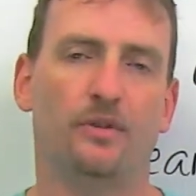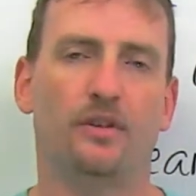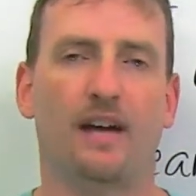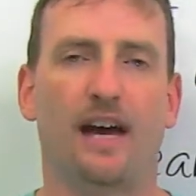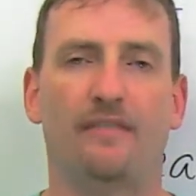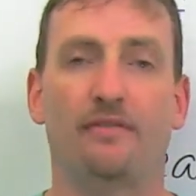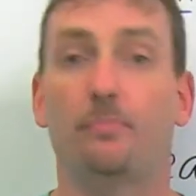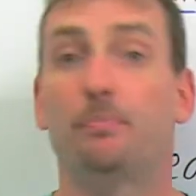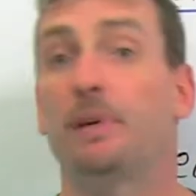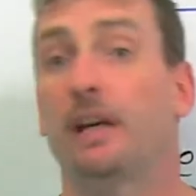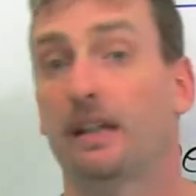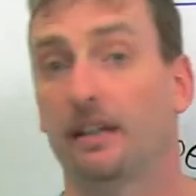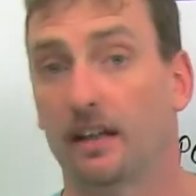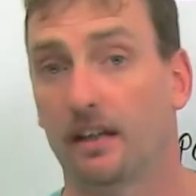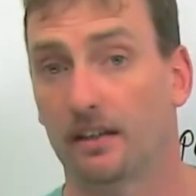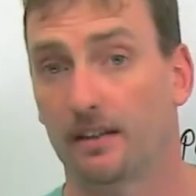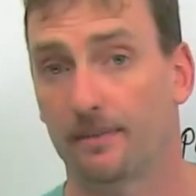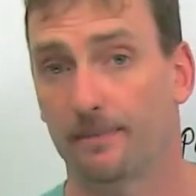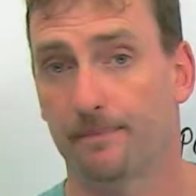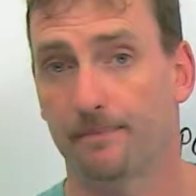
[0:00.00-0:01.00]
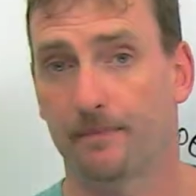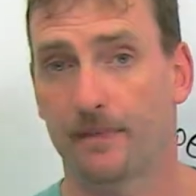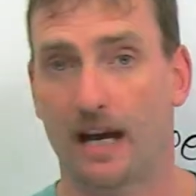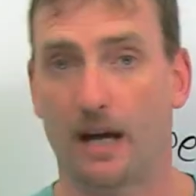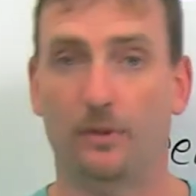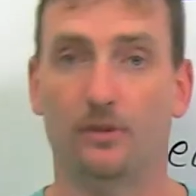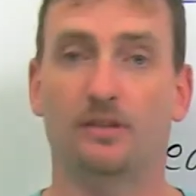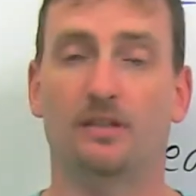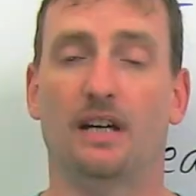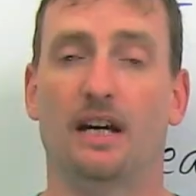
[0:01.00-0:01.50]
to have a picnic
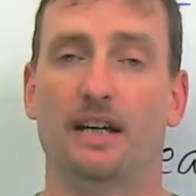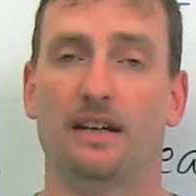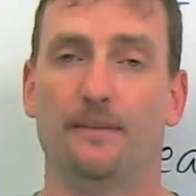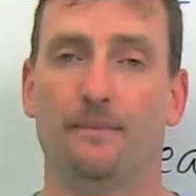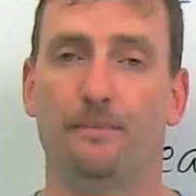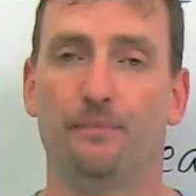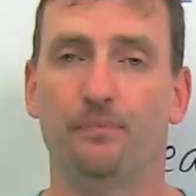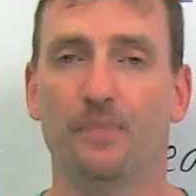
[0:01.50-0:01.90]
outside.